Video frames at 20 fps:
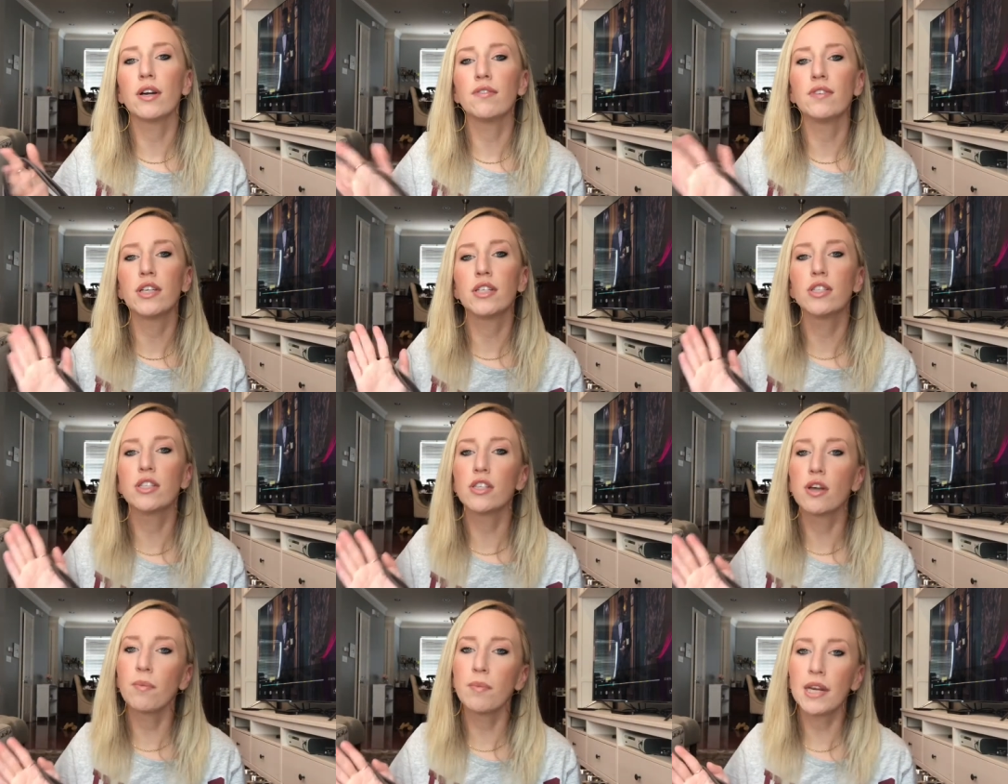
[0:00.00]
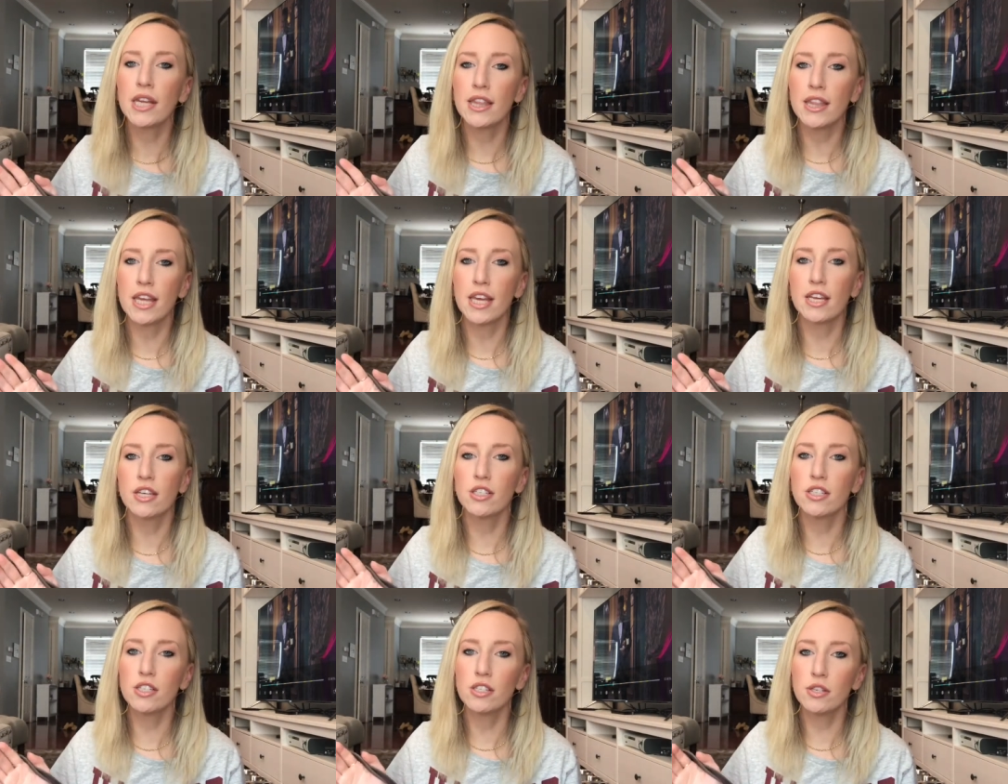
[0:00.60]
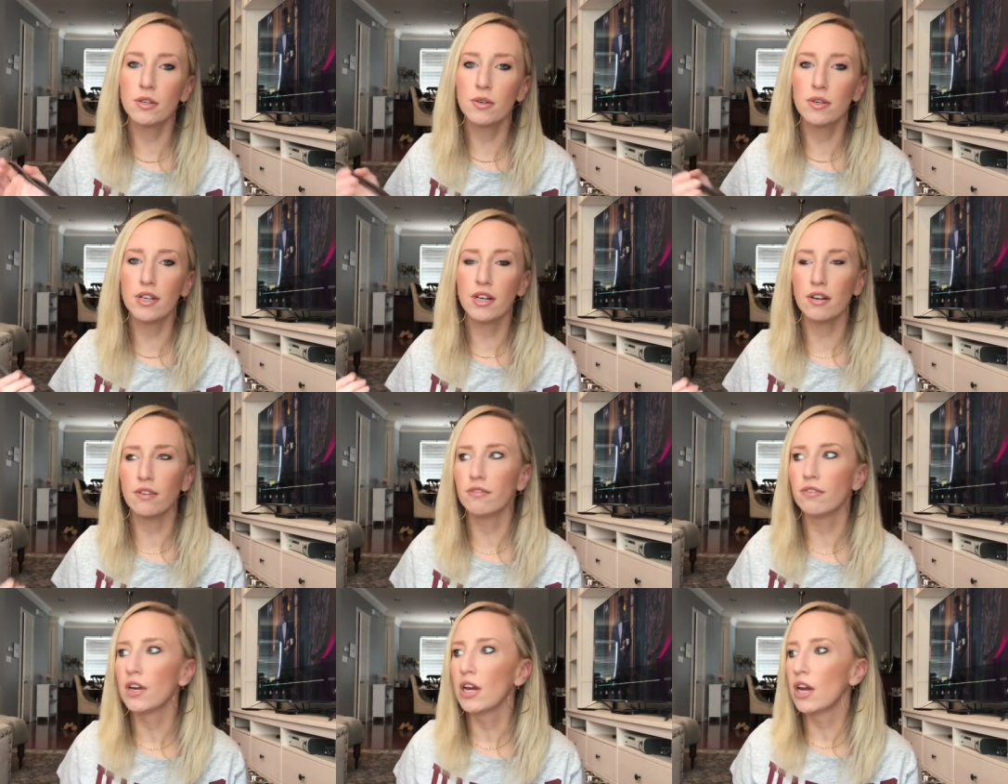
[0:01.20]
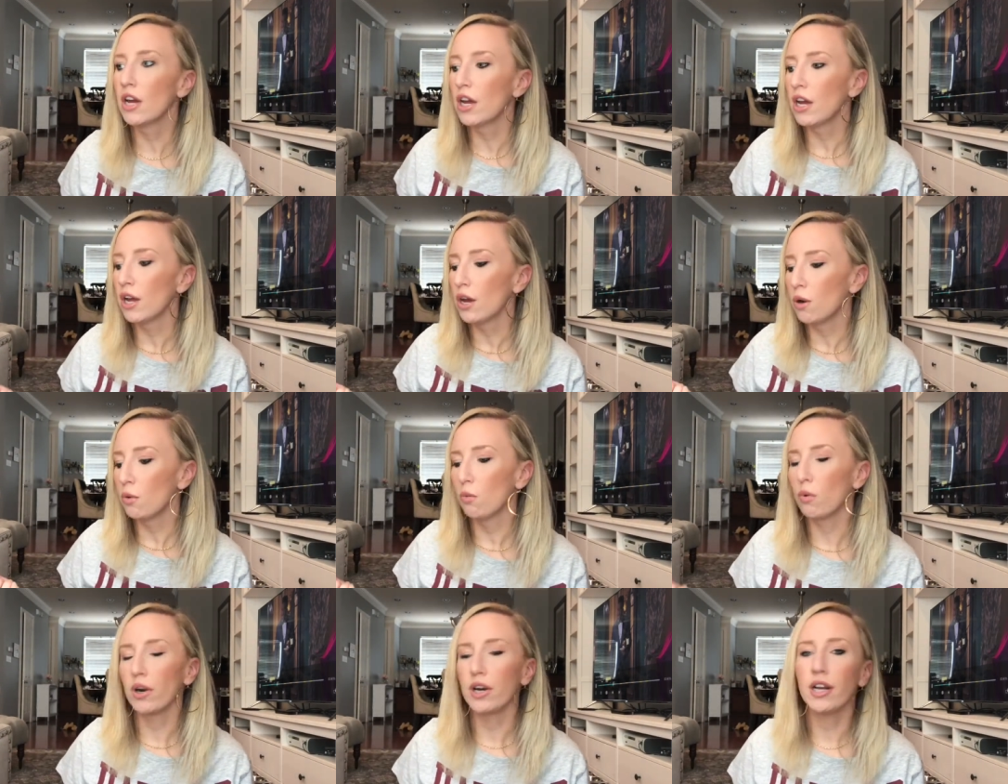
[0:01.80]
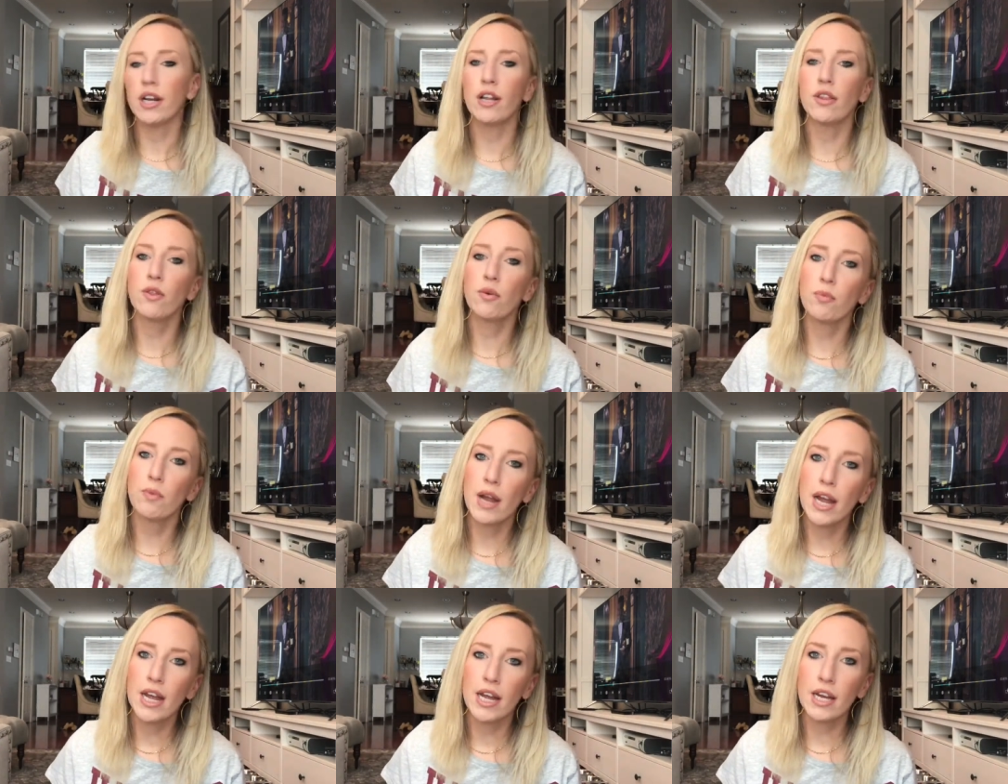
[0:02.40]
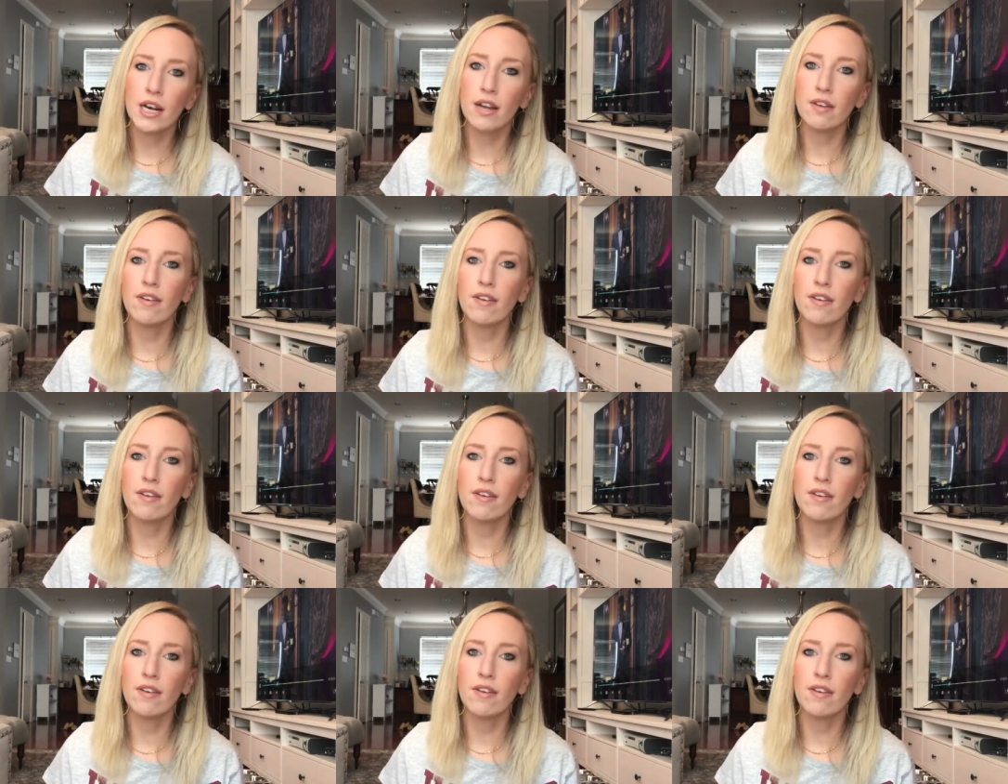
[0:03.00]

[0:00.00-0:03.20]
I've done so many things to it. I've worn it in the rain.